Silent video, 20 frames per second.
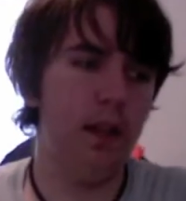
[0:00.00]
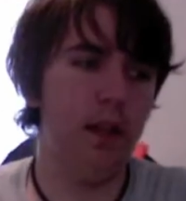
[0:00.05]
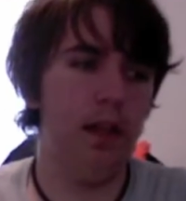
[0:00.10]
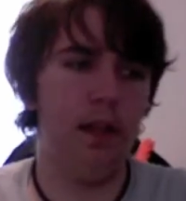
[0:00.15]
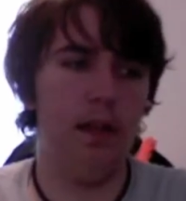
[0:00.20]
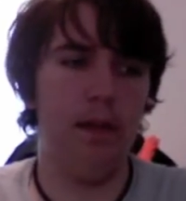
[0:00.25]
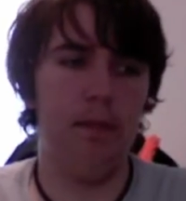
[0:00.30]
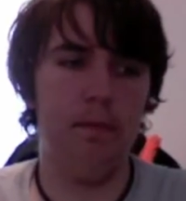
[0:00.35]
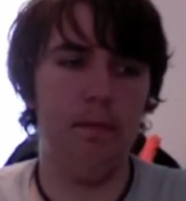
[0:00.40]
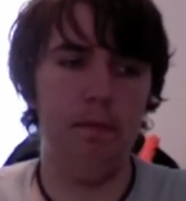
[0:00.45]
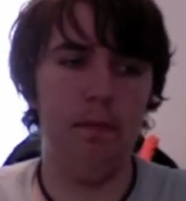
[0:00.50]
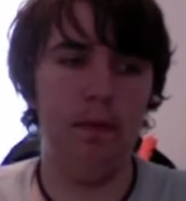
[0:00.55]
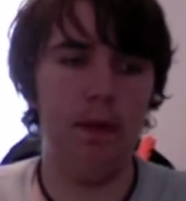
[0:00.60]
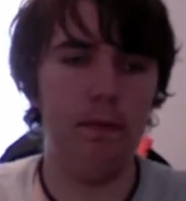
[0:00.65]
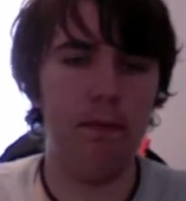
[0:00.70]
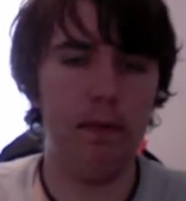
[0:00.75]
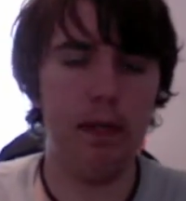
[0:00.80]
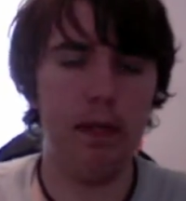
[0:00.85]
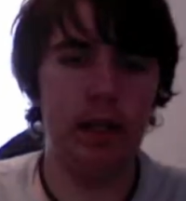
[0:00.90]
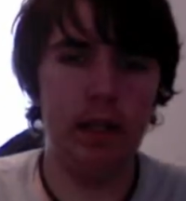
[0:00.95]
I'm
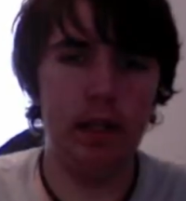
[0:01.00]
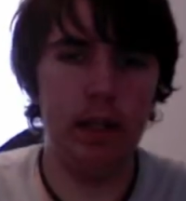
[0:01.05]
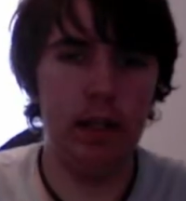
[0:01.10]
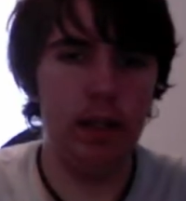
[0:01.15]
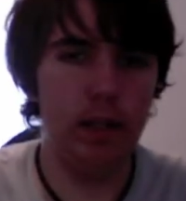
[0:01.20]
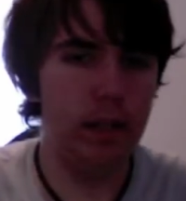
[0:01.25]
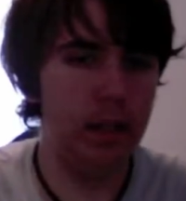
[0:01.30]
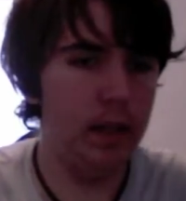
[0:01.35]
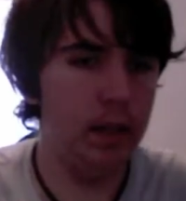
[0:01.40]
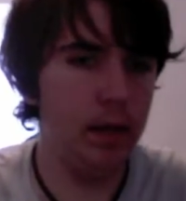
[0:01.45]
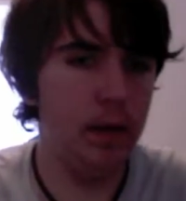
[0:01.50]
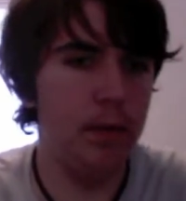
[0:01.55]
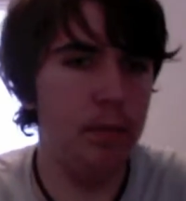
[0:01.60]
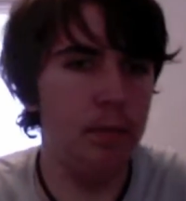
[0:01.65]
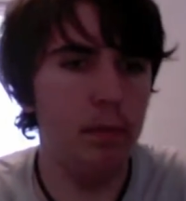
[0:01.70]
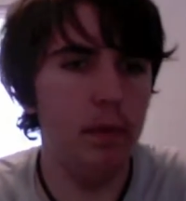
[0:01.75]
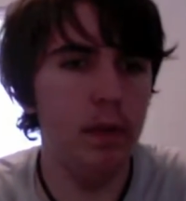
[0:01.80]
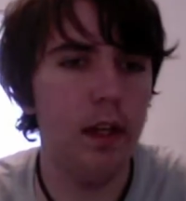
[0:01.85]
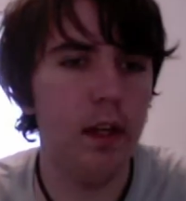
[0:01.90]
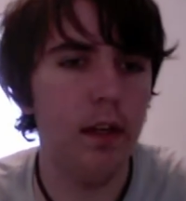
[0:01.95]
gonna
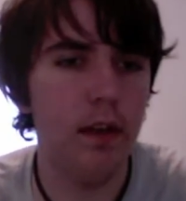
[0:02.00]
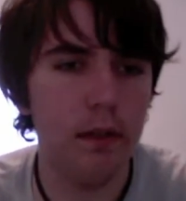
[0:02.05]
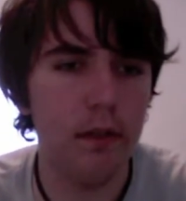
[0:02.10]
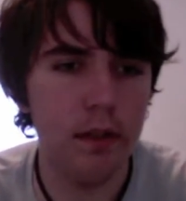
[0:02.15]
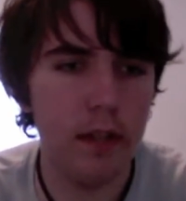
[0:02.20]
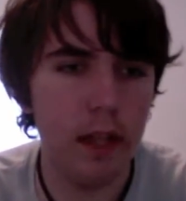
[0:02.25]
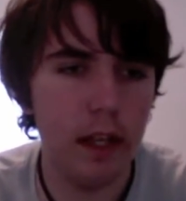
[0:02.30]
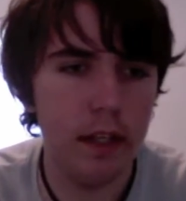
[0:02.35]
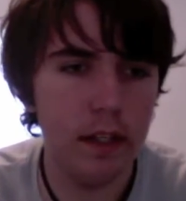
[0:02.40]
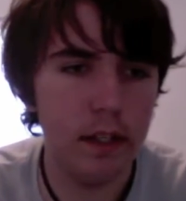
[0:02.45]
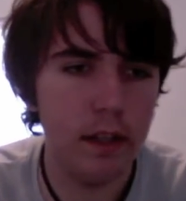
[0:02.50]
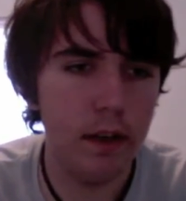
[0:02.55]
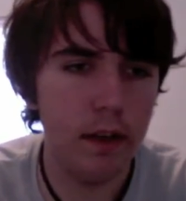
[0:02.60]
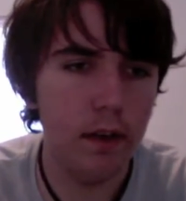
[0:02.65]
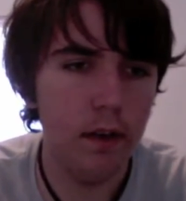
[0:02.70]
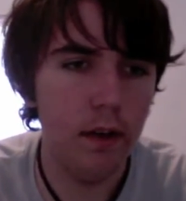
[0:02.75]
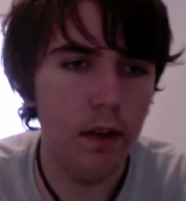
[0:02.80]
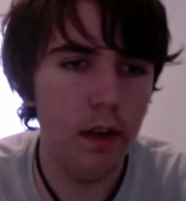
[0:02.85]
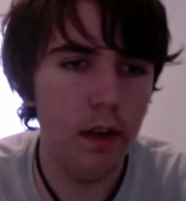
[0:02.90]
come. Okay, so